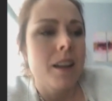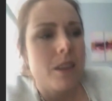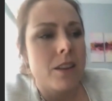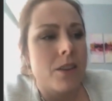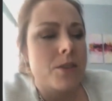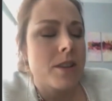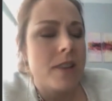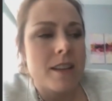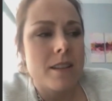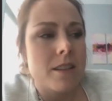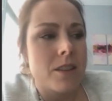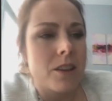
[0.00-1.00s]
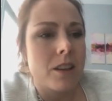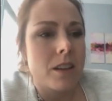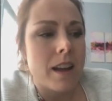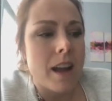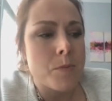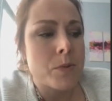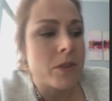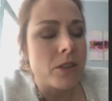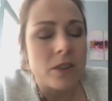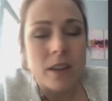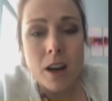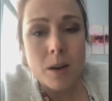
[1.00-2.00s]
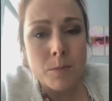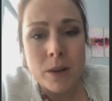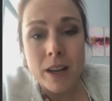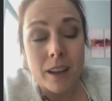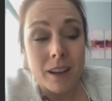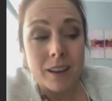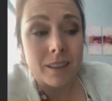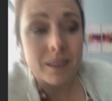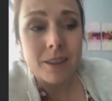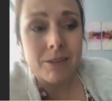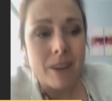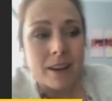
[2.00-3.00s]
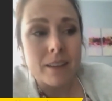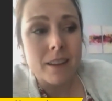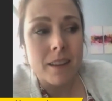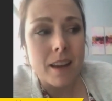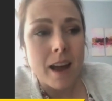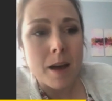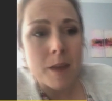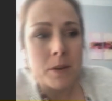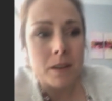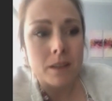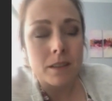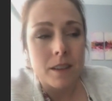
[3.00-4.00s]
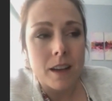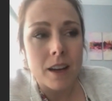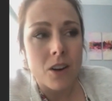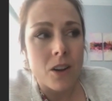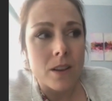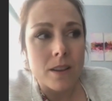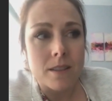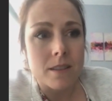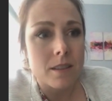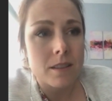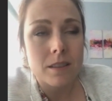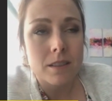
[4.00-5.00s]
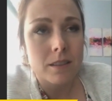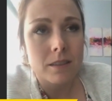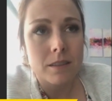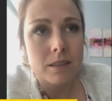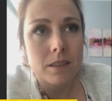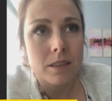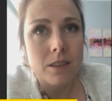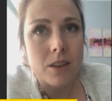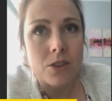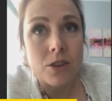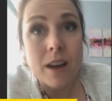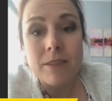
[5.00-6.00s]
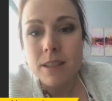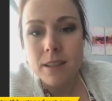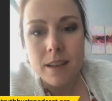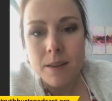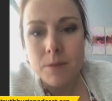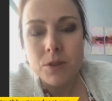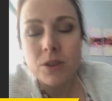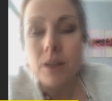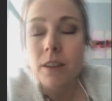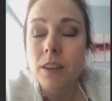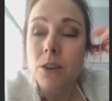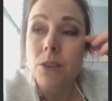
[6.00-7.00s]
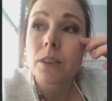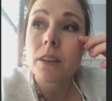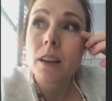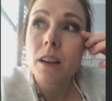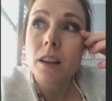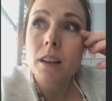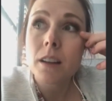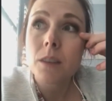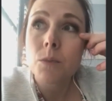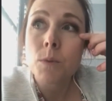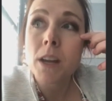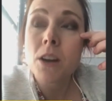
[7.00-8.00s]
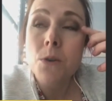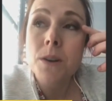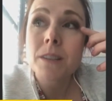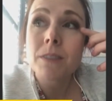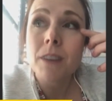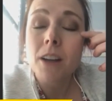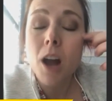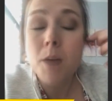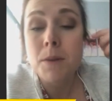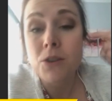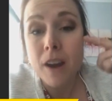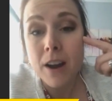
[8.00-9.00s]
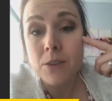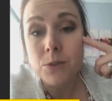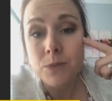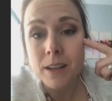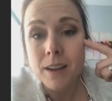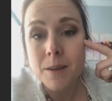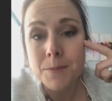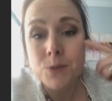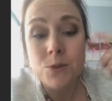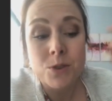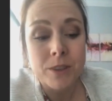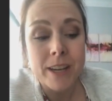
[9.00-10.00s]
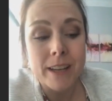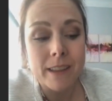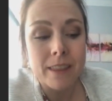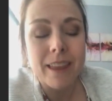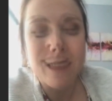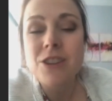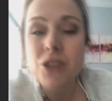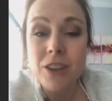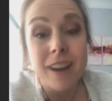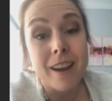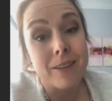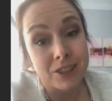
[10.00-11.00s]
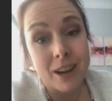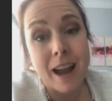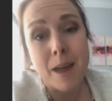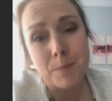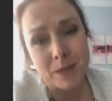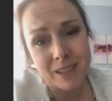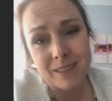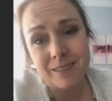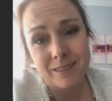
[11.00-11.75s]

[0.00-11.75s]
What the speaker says: Those cases are absolutely heartbreaking. The fact that they happen at all is a travesty. I'm sure, we can always find common ground when it comes to agreeing that should never happen.